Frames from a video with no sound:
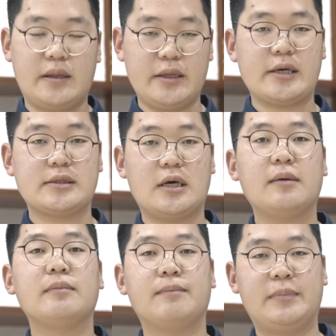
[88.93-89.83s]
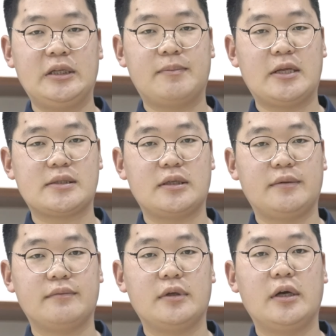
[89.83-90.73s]
Next up, bead
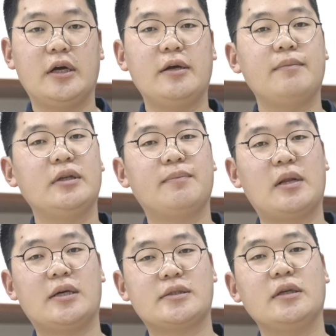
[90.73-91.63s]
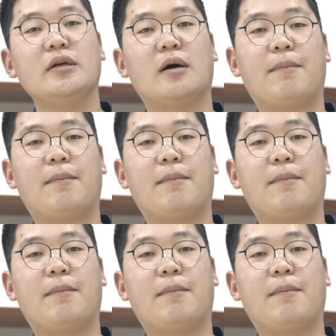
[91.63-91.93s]
blasting. In bead blasting, a